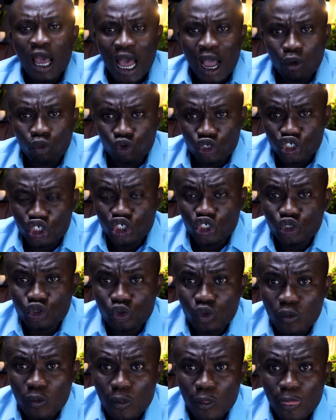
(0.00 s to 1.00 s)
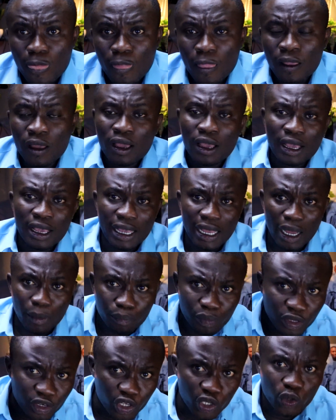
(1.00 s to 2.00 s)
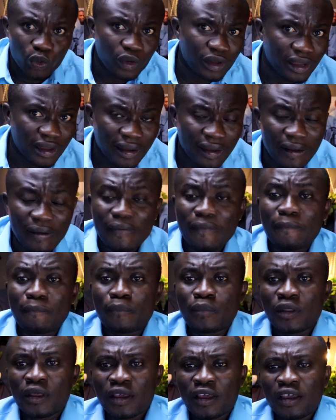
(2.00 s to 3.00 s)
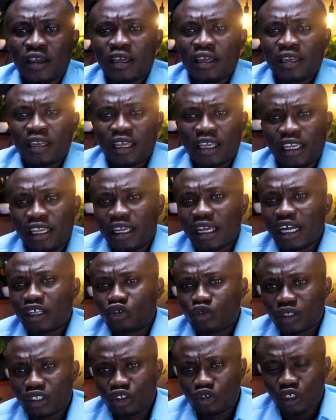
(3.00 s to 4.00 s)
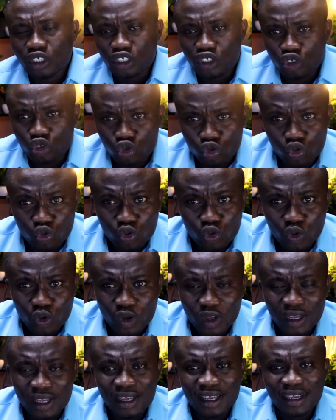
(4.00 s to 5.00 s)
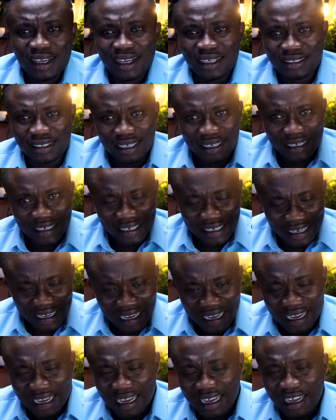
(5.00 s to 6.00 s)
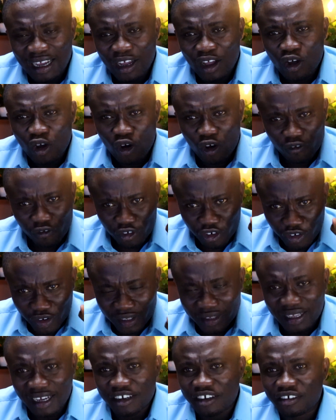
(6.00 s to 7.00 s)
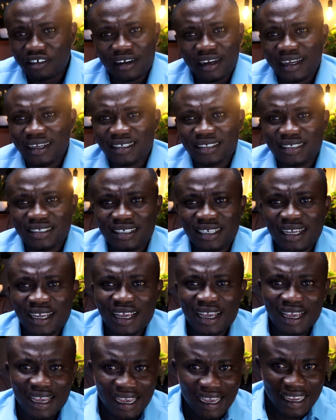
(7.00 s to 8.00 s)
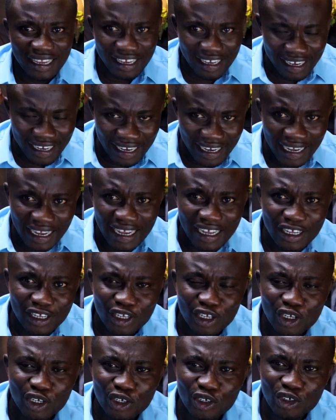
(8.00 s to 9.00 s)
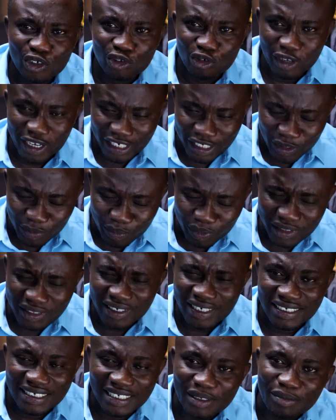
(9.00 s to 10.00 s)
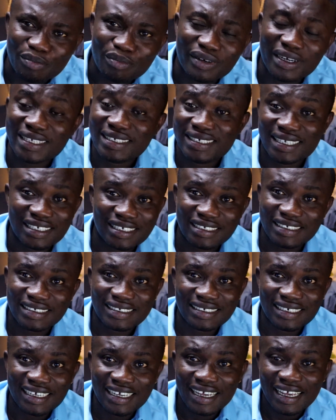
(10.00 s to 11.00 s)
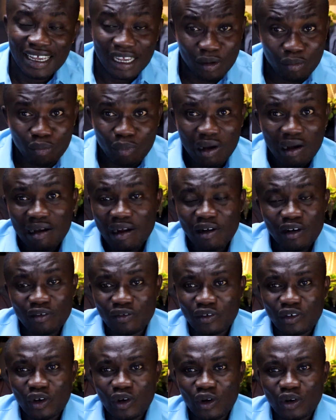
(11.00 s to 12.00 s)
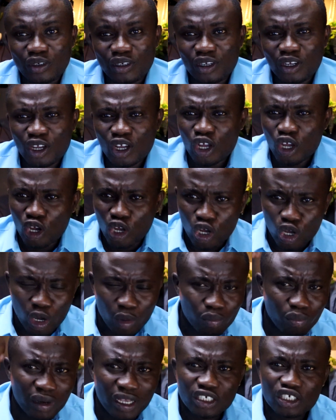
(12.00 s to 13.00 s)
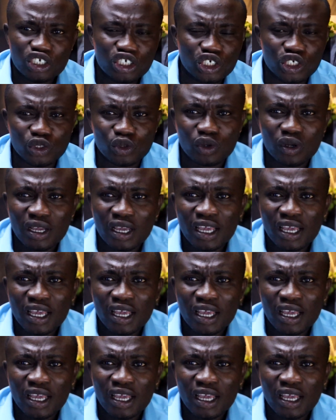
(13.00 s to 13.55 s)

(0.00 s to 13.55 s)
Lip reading: I wish you a happy new year. The year 2022 is a year of greater grace, a year to experience the presence and power of God. God bless you.